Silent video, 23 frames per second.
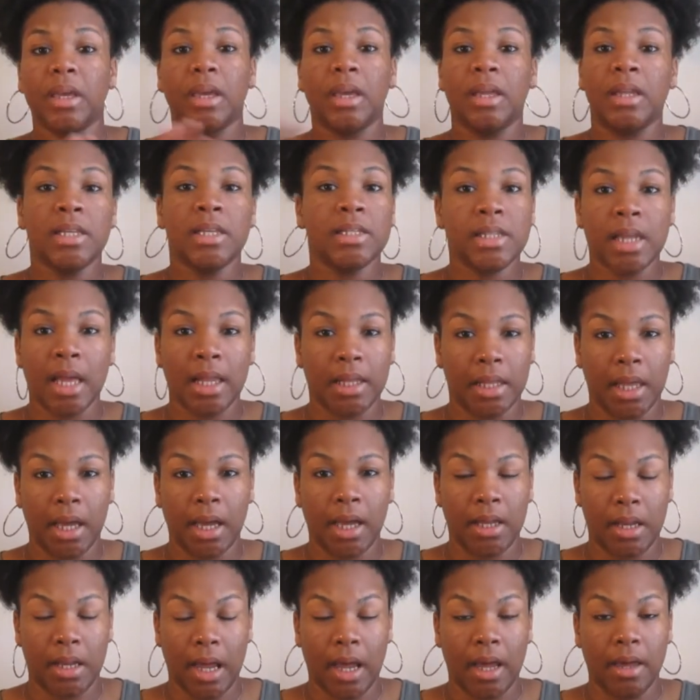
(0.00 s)
And it's not
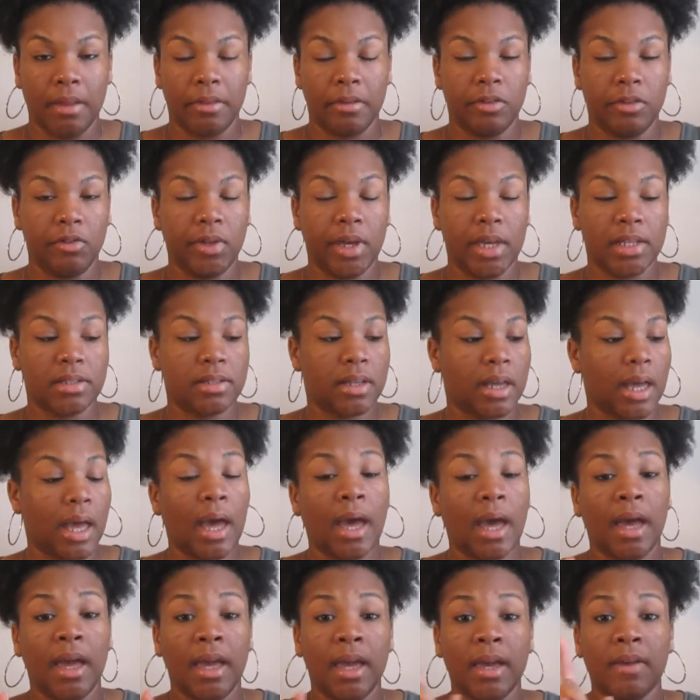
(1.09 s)
lying either, you guys. Like
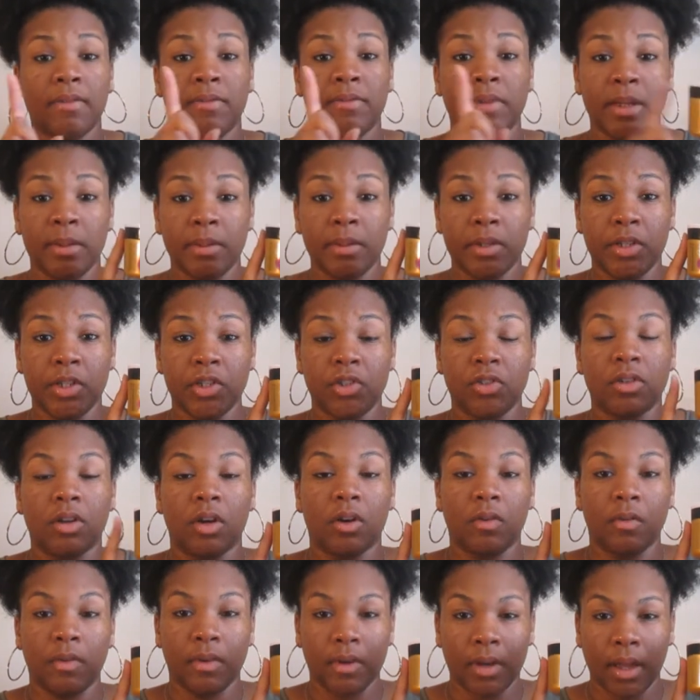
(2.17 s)
I have deconditioned
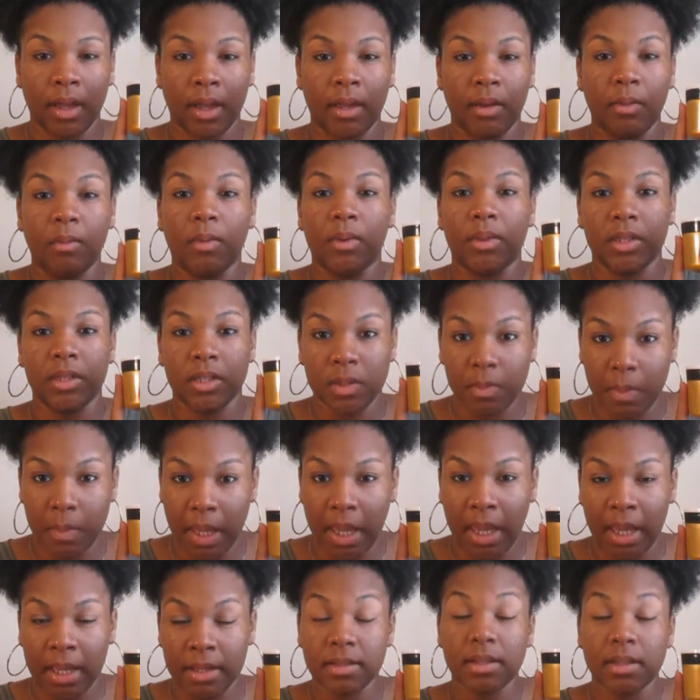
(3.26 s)
overnight with this
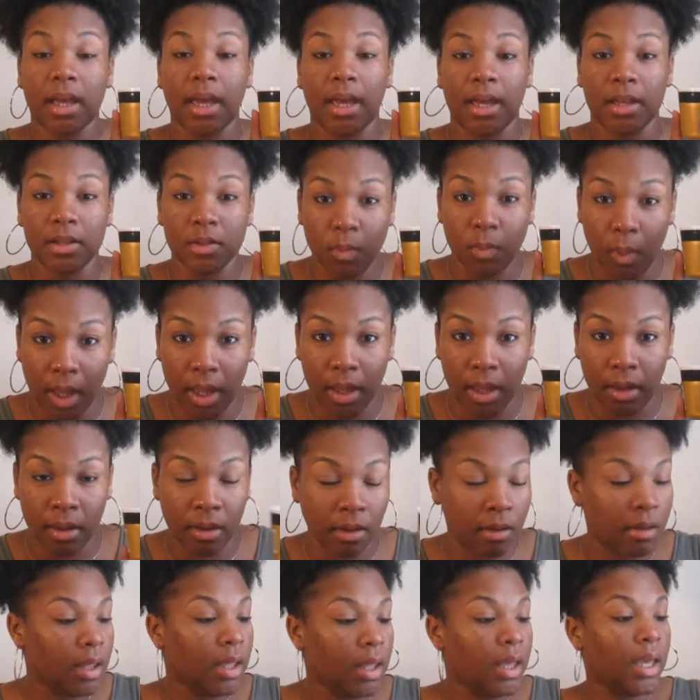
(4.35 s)
mask as
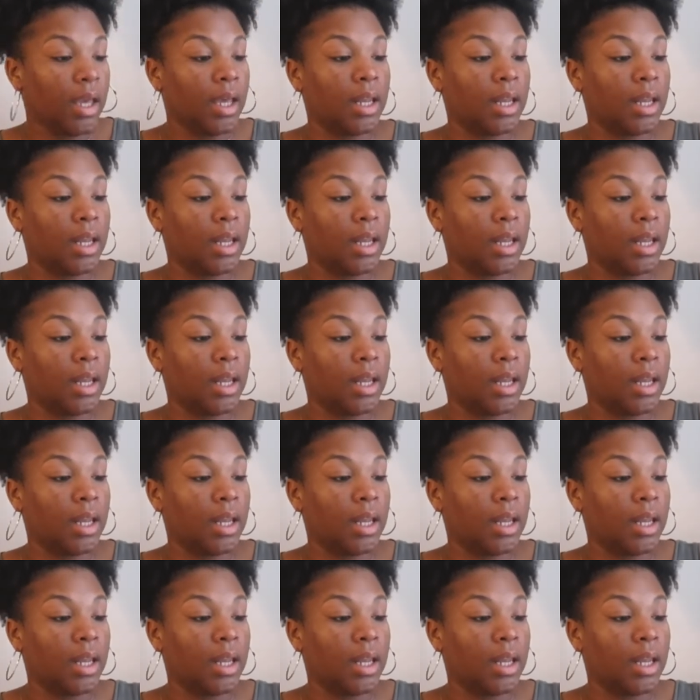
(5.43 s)
well,